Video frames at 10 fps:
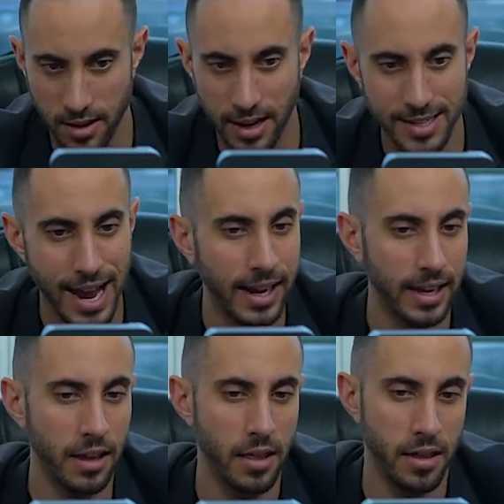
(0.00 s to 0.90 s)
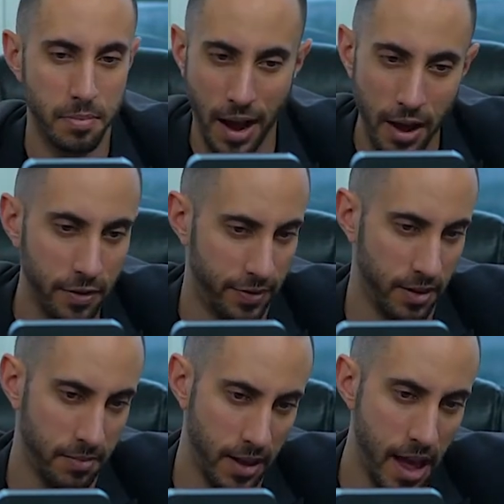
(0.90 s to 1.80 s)
Attacking the
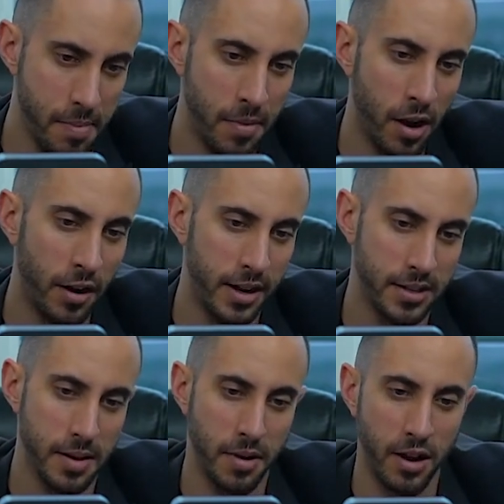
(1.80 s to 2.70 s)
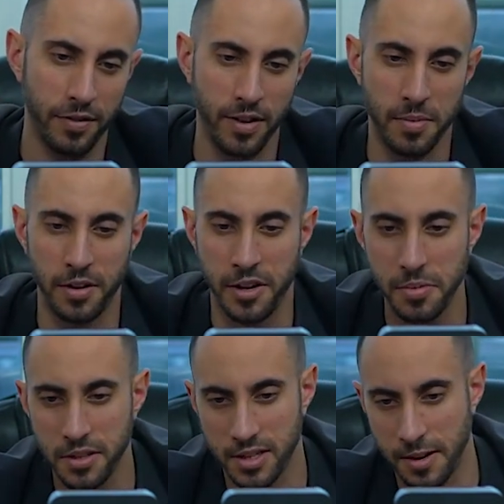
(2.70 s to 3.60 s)
biofilm, MRSA biofilm on
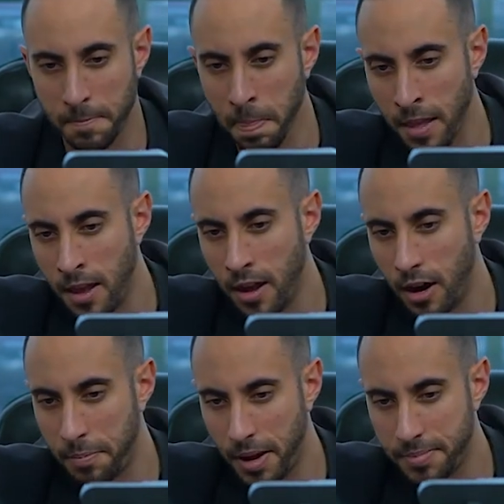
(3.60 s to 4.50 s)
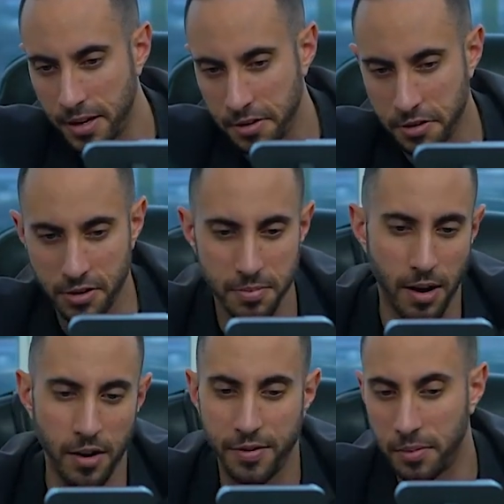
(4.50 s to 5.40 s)
human skin, our peptide destroys
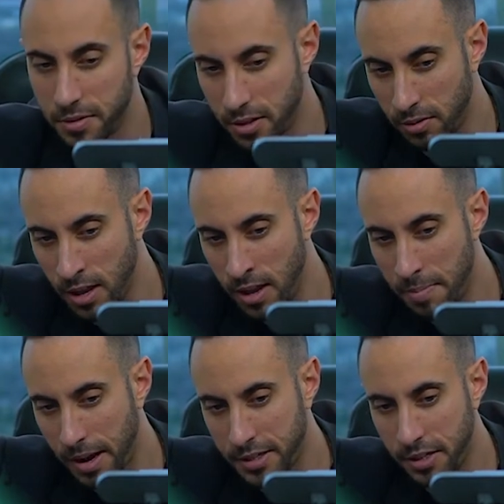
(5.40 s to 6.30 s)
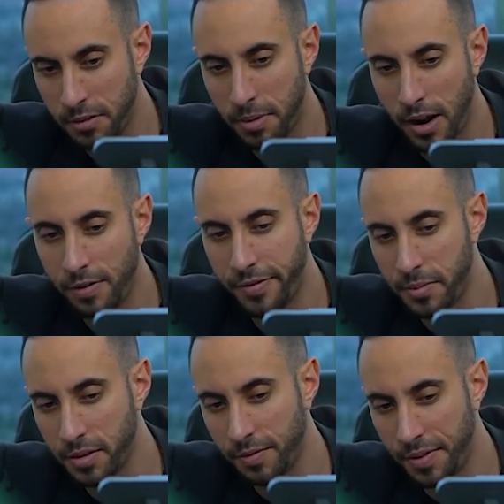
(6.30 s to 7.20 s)
the So bacterial
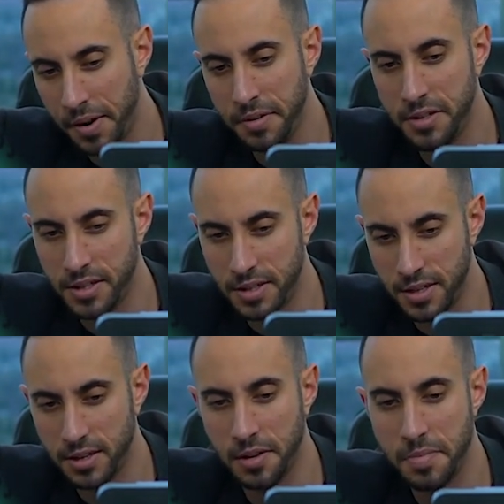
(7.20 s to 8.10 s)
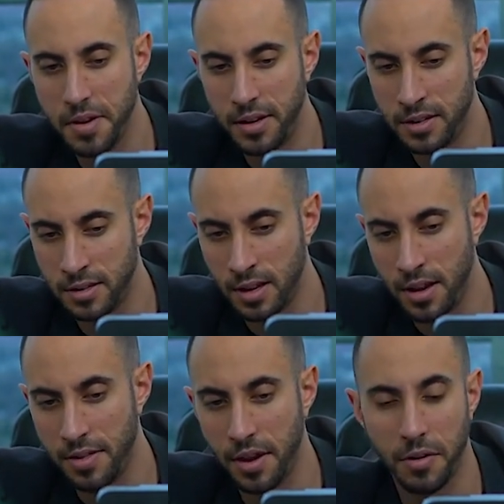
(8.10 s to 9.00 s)
biofilms are very resistant communities
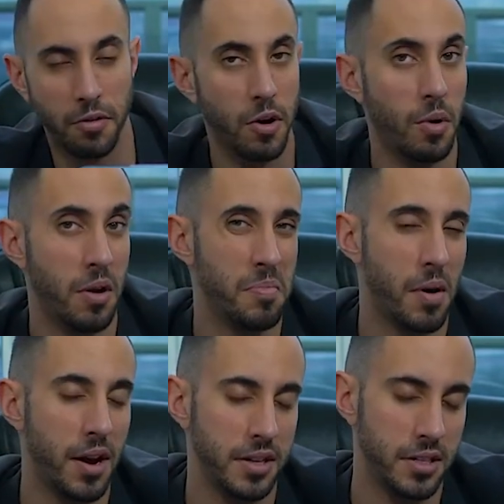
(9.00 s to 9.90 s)
that grow on body